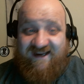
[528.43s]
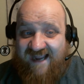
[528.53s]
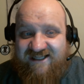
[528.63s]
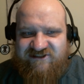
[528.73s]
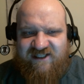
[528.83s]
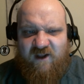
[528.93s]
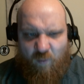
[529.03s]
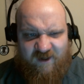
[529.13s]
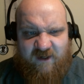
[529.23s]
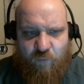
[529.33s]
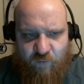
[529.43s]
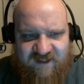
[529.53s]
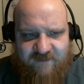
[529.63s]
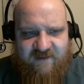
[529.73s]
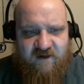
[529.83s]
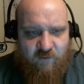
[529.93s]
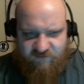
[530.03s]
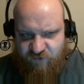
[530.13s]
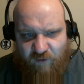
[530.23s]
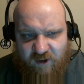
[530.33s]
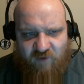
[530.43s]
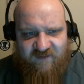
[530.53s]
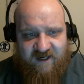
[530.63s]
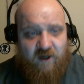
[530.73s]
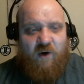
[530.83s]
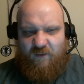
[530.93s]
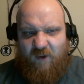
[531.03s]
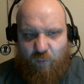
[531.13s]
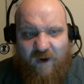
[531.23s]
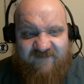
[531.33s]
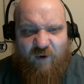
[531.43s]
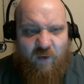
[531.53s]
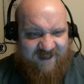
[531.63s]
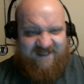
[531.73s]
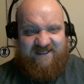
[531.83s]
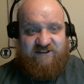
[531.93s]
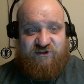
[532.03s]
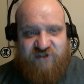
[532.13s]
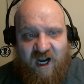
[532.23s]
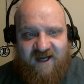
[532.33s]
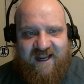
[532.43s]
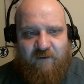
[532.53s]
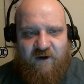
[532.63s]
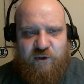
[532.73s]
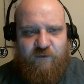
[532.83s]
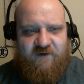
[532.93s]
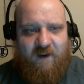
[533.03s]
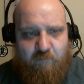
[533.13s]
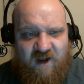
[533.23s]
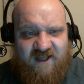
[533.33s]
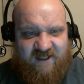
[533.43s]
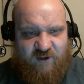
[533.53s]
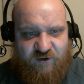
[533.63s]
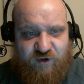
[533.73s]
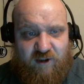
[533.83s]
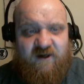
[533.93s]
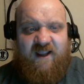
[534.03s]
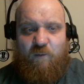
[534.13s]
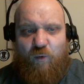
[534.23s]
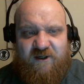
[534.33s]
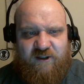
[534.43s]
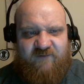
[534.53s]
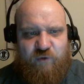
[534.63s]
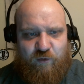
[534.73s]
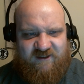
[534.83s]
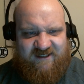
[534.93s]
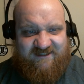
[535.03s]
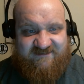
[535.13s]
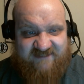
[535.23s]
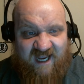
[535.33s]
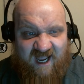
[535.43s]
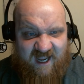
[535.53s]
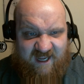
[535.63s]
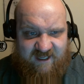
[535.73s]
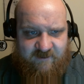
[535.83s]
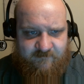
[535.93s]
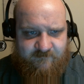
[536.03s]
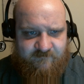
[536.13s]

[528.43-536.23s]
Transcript: And actually, what it really meant was going over there with a rifle and getting shot at while you were in the mud and the dirt and wondering if you were going to die